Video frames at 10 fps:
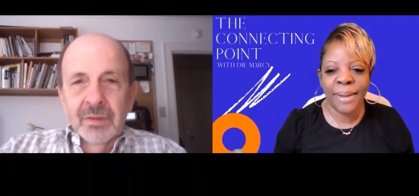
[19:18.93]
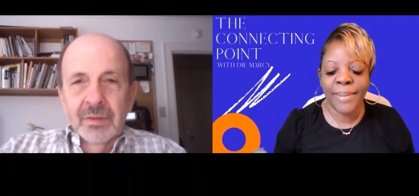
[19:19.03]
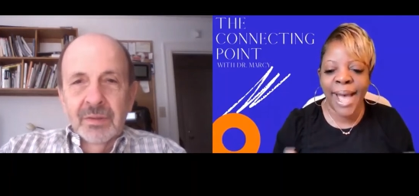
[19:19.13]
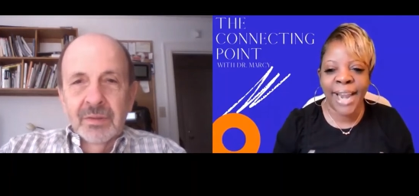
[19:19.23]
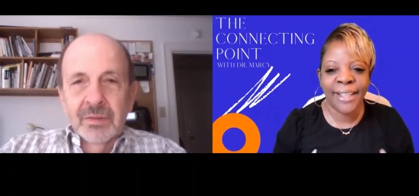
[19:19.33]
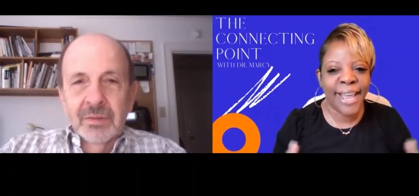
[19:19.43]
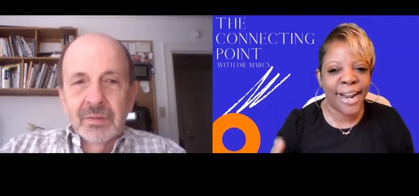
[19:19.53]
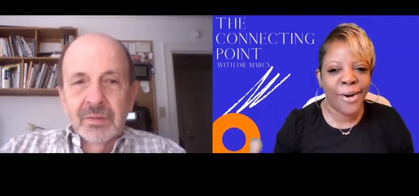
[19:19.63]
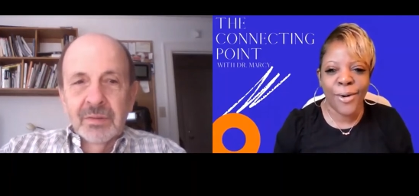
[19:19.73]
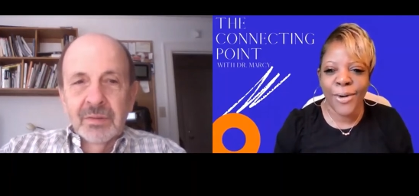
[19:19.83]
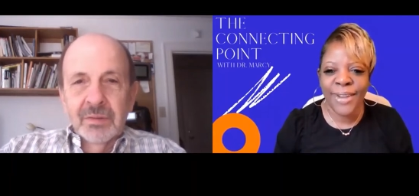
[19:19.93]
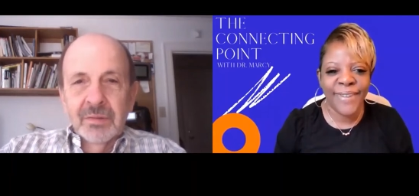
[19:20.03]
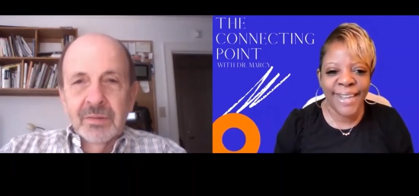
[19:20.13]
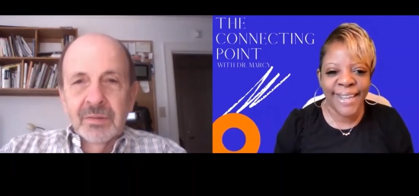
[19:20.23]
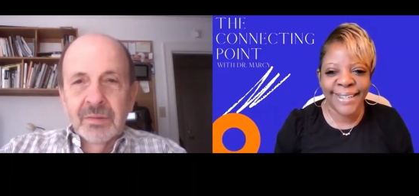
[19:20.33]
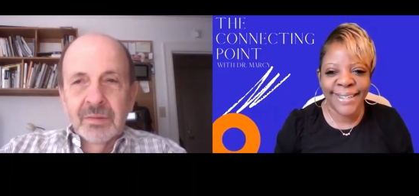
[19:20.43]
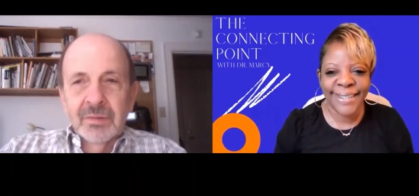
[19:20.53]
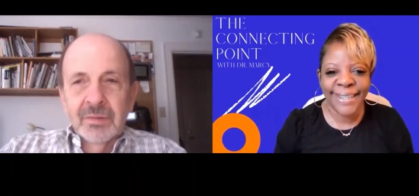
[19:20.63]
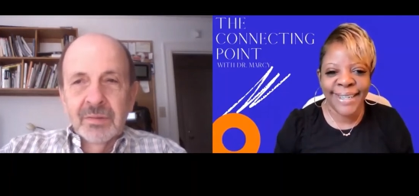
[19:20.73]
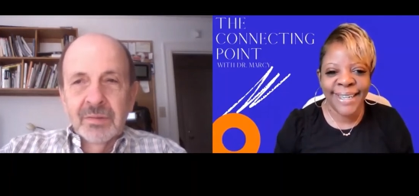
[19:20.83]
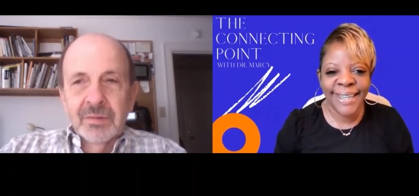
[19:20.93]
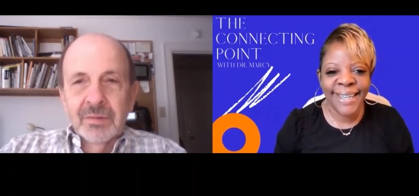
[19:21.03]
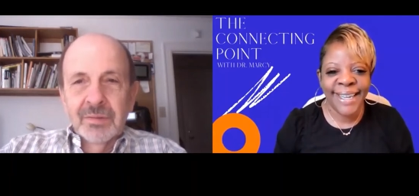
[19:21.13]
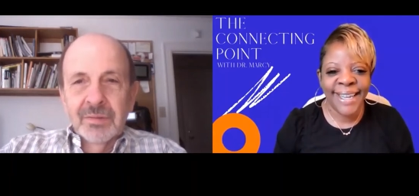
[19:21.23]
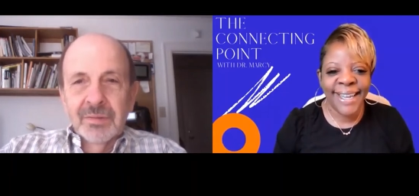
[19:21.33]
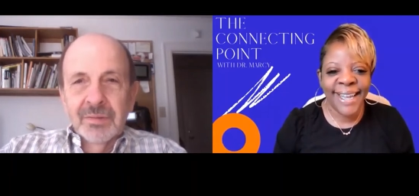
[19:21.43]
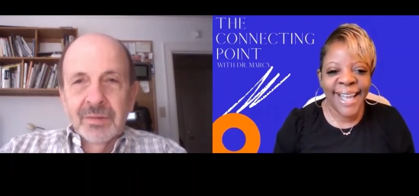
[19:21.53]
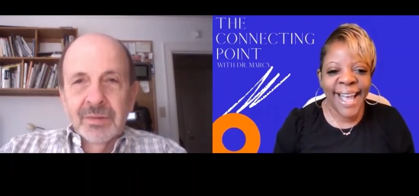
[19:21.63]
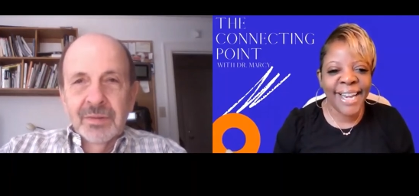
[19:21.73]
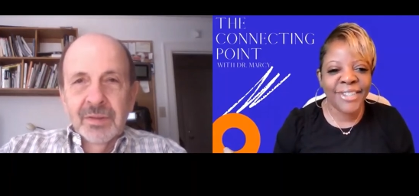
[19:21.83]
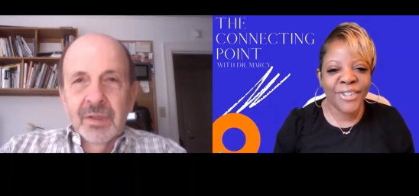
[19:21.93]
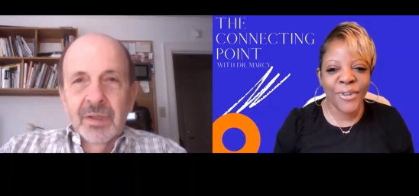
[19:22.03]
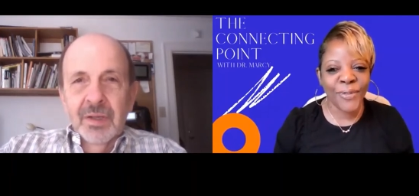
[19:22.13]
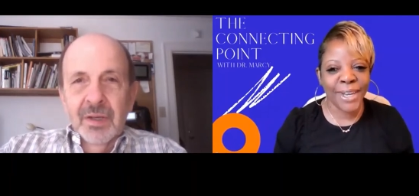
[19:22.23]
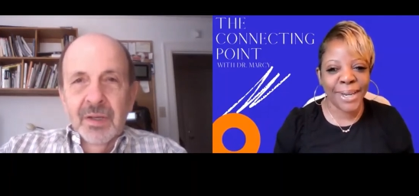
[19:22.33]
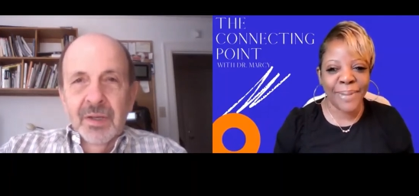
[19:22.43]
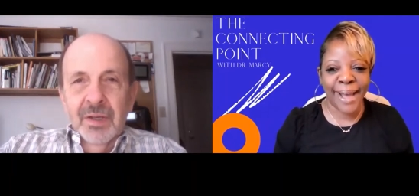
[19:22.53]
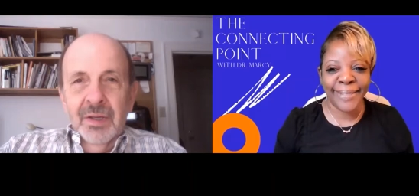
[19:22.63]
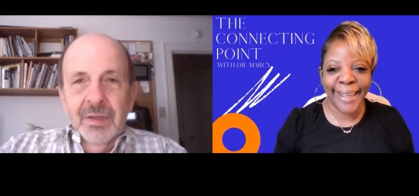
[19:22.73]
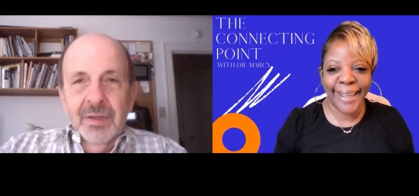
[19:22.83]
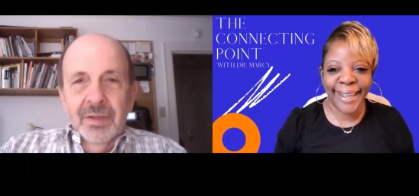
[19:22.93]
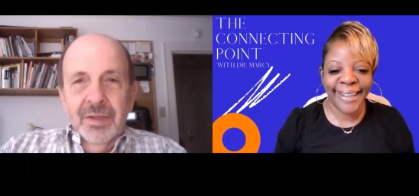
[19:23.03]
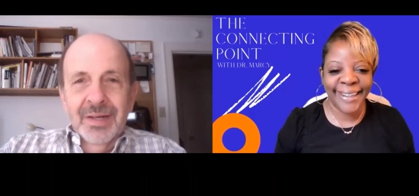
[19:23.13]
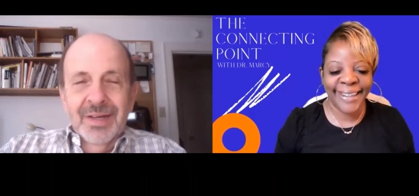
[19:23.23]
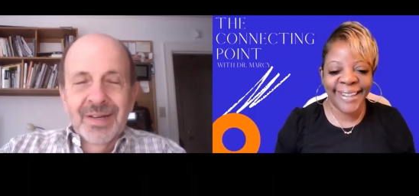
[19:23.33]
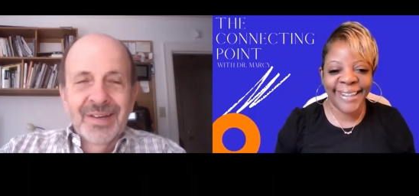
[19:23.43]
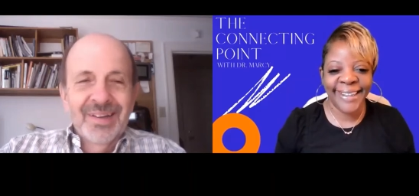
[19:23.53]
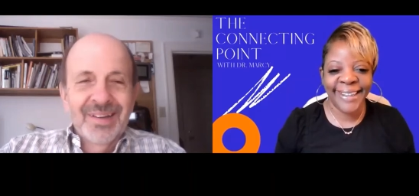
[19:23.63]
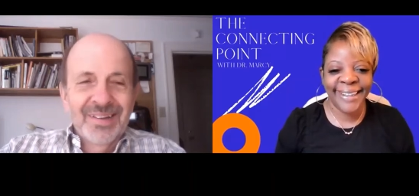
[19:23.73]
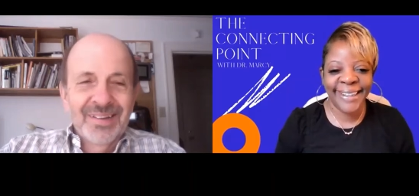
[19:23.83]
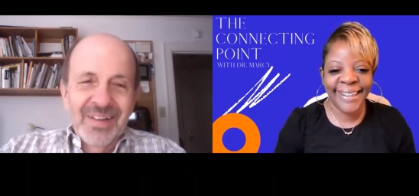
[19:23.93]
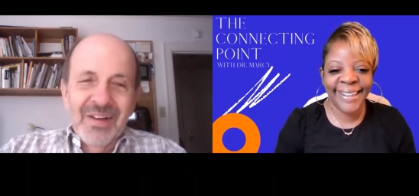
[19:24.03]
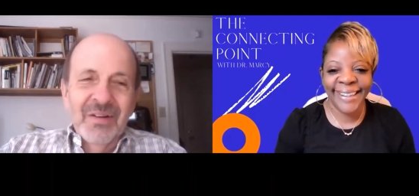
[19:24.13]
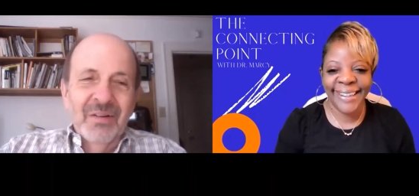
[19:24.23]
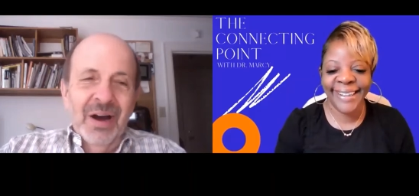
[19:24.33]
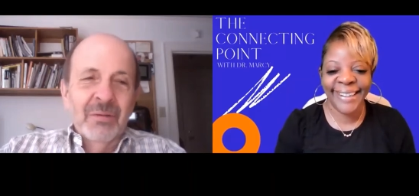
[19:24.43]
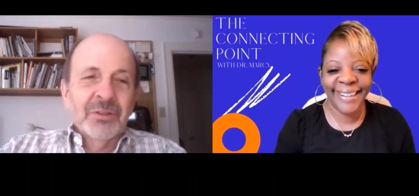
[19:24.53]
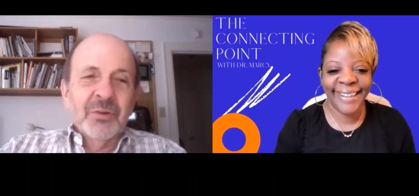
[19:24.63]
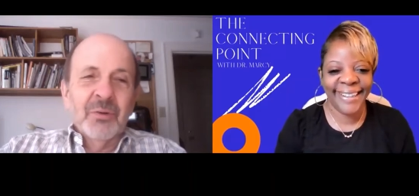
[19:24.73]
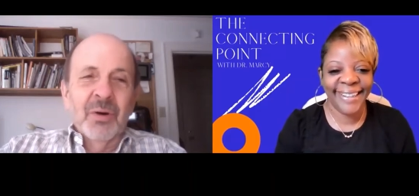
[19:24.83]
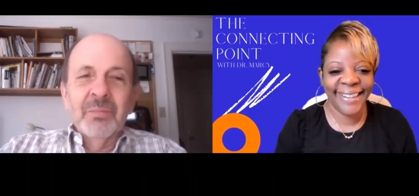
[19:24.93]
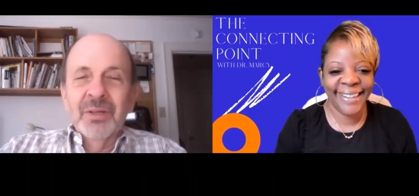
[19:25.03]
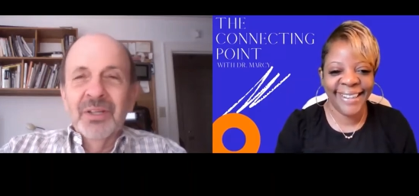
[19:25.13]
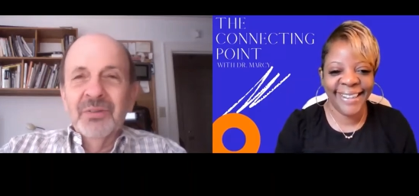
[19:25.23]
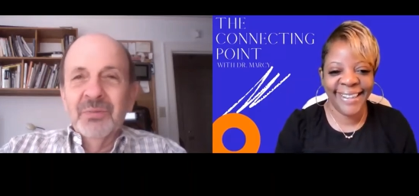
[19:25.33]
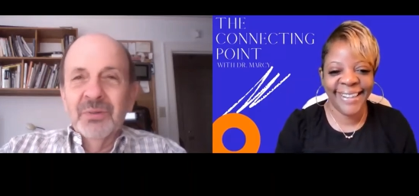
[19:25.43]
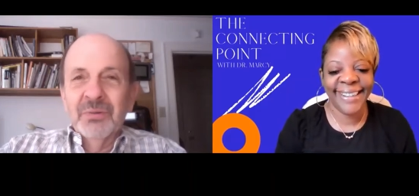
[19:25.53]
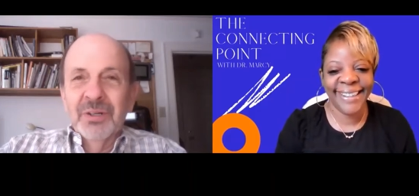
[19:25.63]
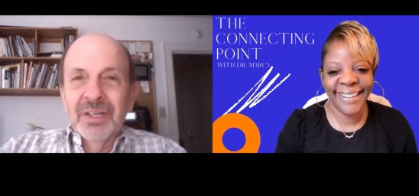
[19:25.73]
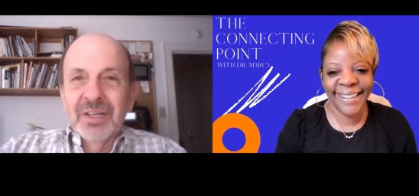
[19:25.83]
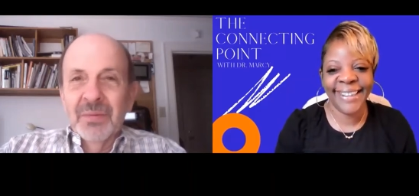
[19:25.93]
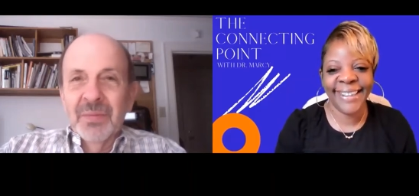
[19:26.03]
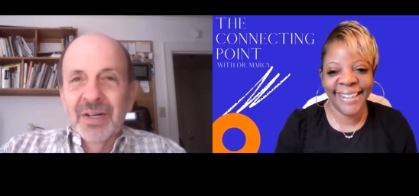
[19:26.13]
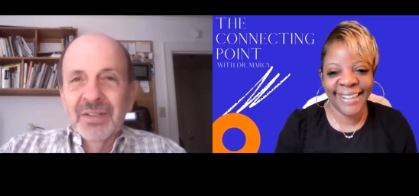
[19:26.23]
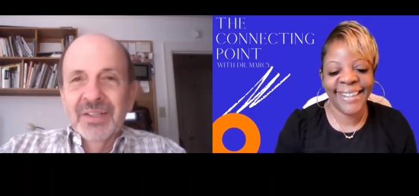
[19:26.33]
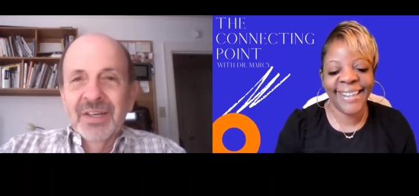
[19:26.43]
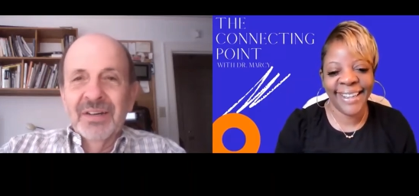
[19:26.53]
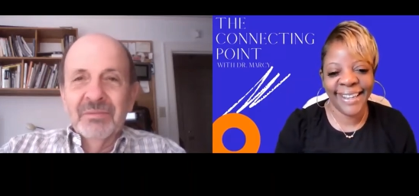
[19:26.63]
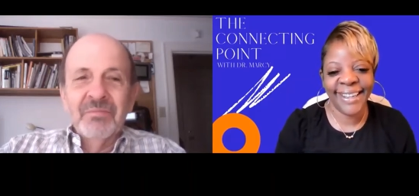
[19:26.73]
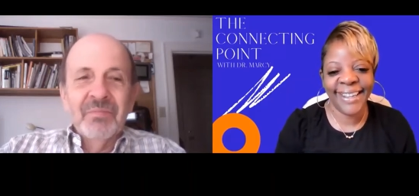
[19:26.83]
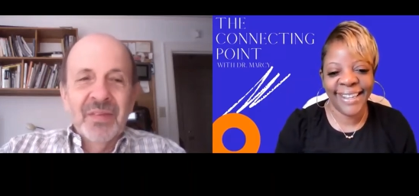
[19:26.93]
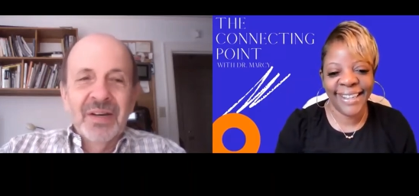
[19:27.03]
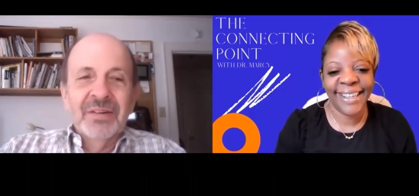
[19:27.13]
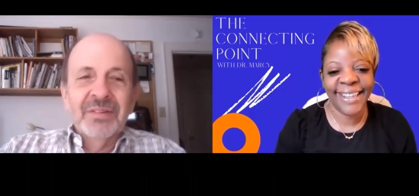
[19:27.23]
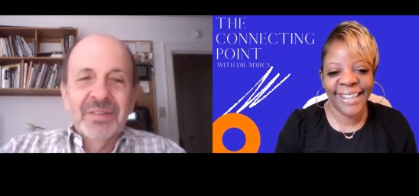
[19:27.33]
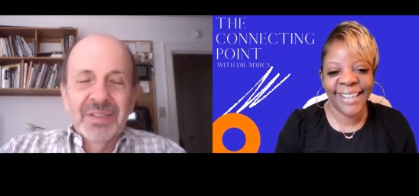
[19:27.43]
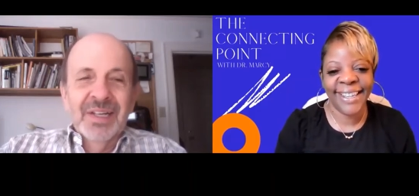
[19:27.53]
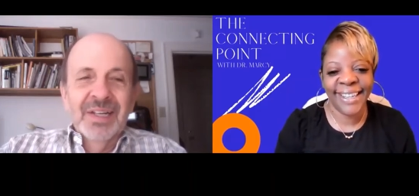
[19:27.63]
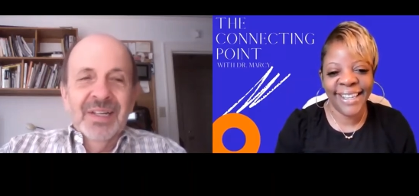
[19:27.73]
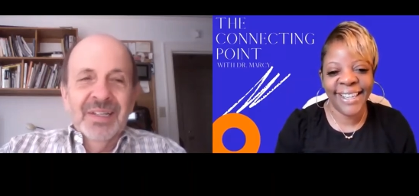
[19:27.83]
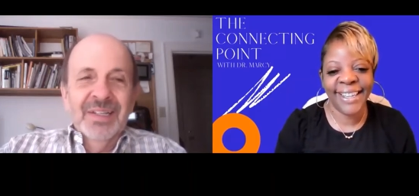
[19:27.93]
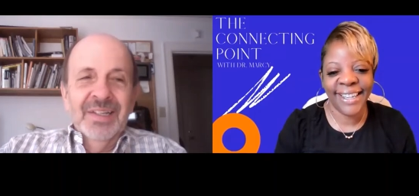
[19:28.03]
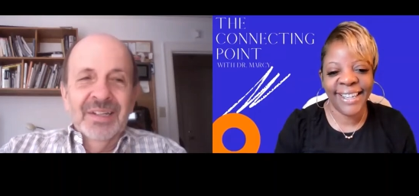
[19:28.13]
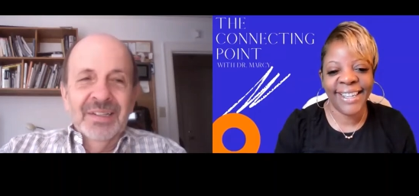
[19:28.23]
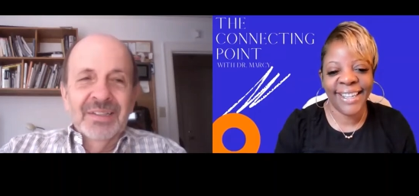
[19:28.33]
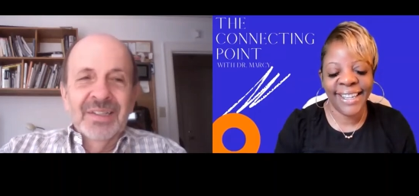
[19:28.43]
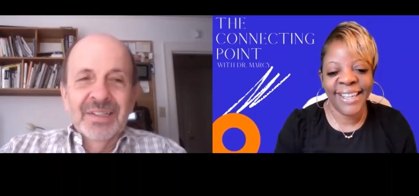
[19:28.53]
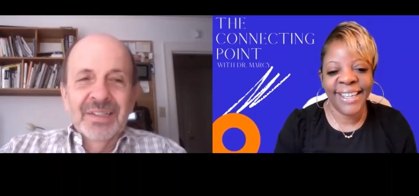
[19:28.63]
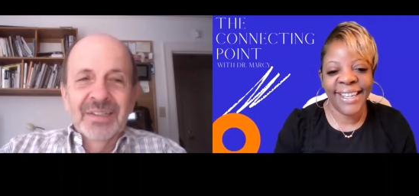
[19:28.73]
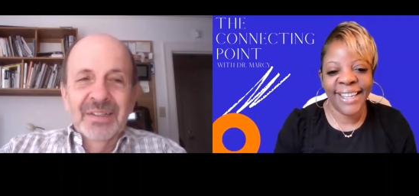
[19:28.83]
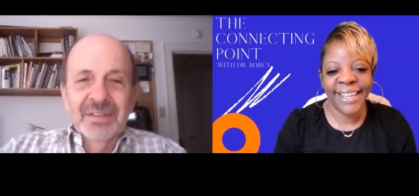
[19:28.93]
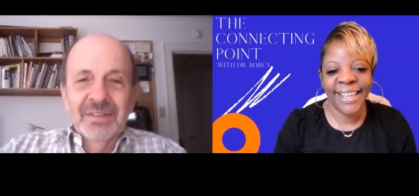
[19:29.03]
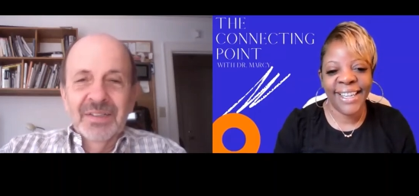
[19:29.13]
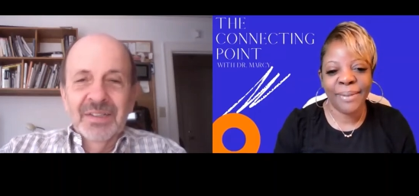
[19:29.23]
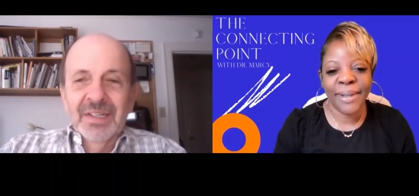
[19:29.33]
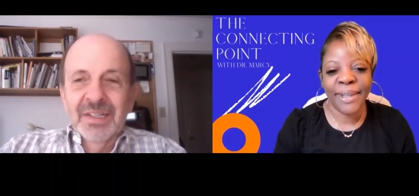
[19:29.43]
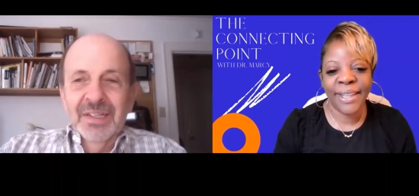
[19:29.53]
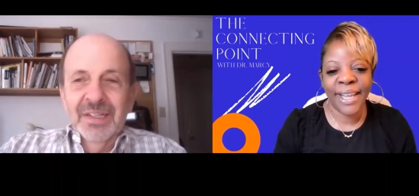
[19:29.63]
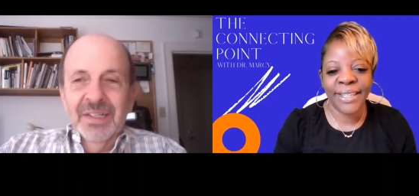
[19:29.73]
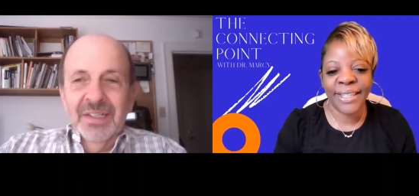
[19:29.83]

Speaker 1: come out of that whole event. How did you feel about that?
Speaker 2: Well, I was quite pleased with the way it came out. Yeah. Yeah. Yeah. yeah. I, uh,
Speaker 1: yeah but